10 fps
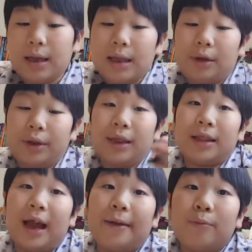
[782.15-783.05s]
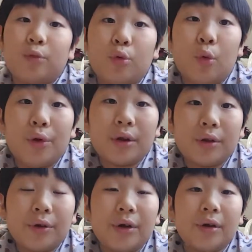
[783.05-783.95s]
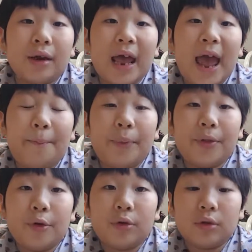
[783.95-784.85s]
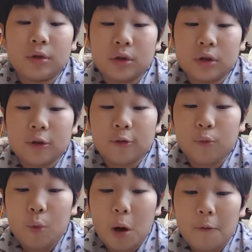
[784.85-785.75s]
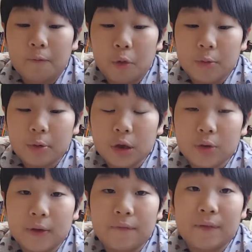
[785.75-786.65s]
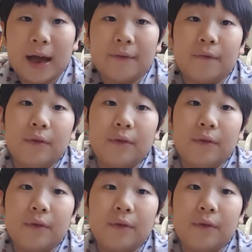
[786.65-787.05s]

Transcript: Now next time, we're going to learn episode 12, workbook unit 5.